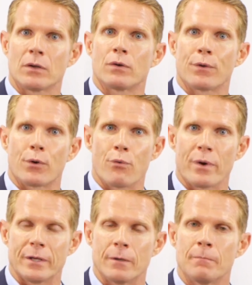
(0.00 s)
into the
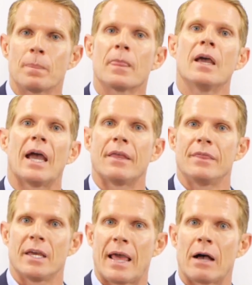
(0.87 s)
grid.
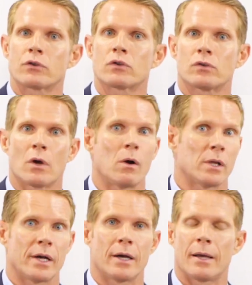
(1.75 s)
and then our
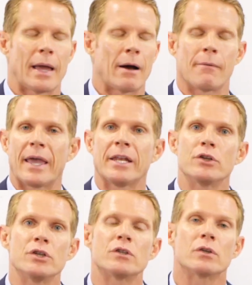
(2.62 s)

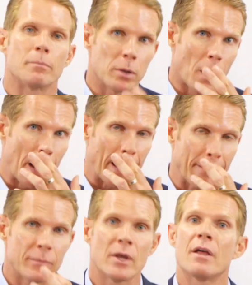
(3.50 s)
energy
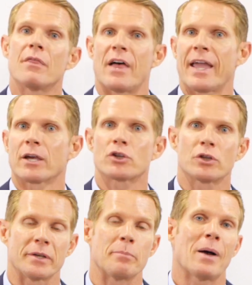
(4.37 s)
supplier, they
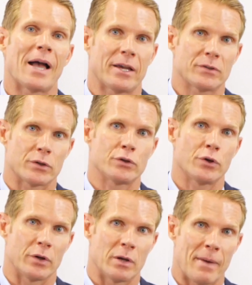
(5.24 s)
actually pay us a
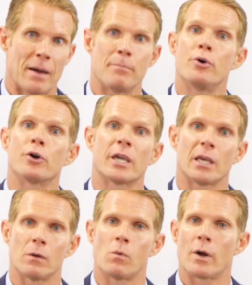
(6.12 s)
certain amount per
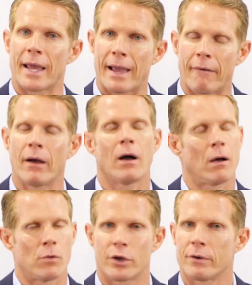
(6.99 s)
kilowatt hour.
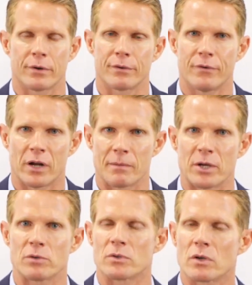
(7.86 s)
I won't go into the finer
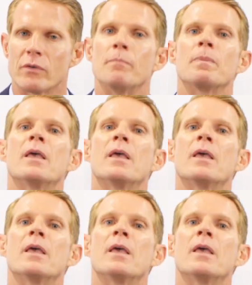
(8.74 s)
measurements of it,